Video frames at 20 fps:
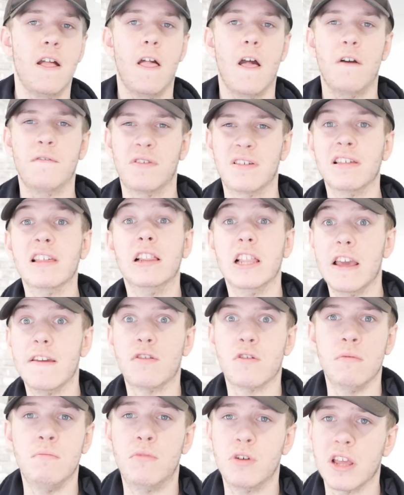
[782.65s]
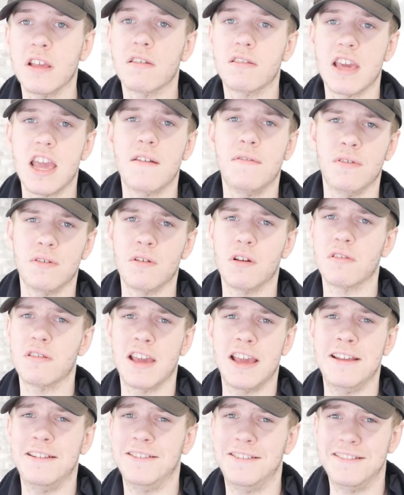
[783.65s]
Obviously, leave some money in savings, not
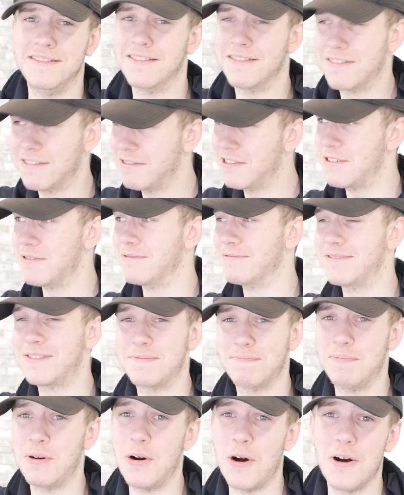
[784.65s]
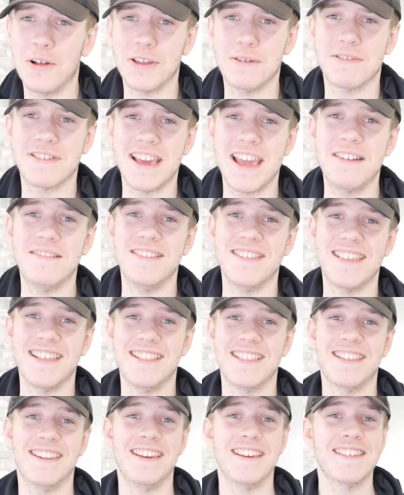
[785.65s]
saying, just put all your savings
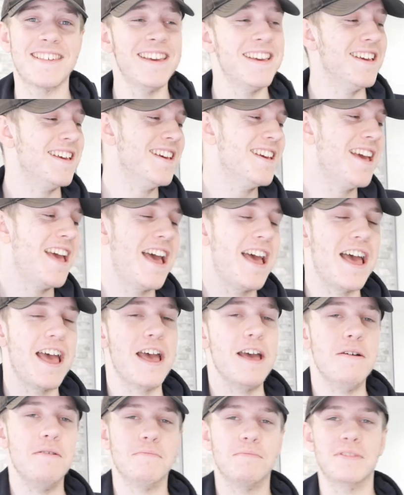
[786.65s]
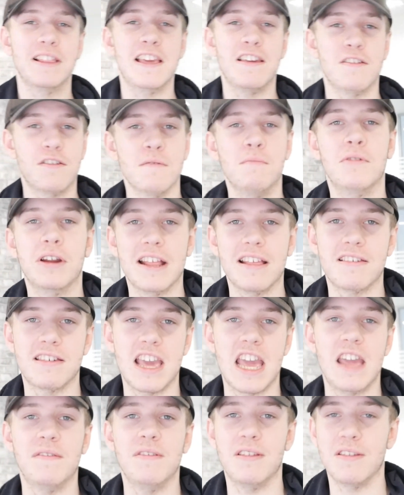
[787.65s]
into this. Leave some money in
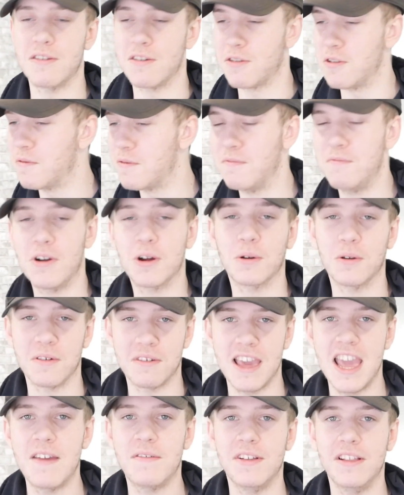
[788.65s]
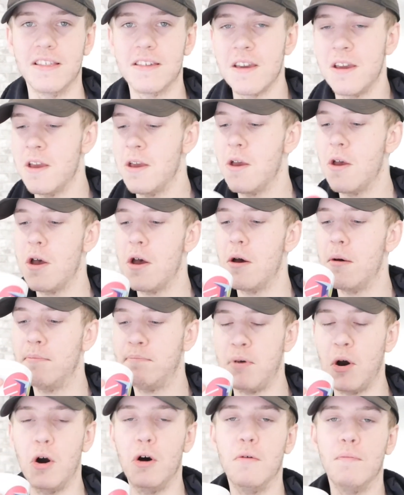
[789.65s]
savings, there's nothing wrong with savings.
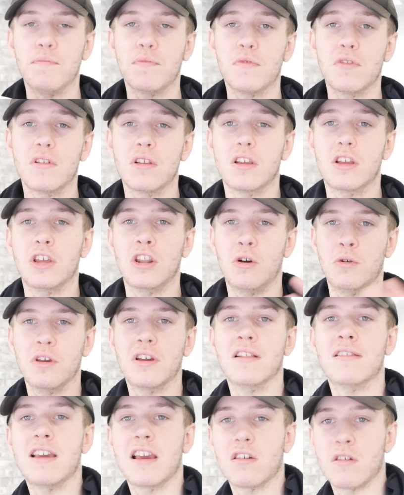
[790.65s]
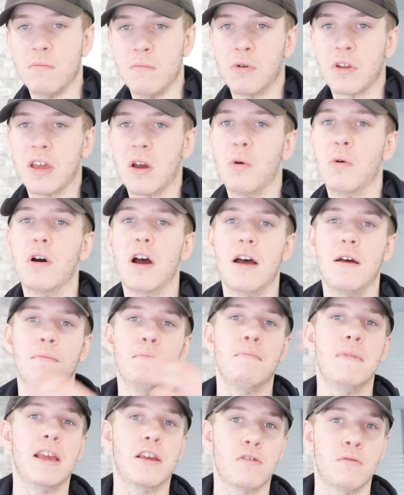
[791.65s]
But, you can take some money out
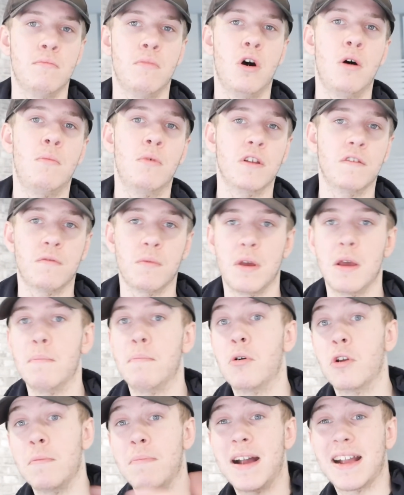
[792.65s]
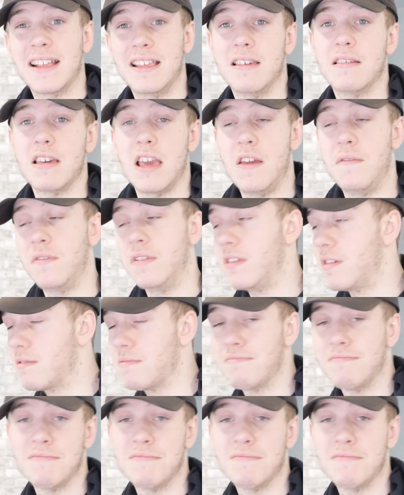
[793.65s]
and make some more money from it, put it back in your savings.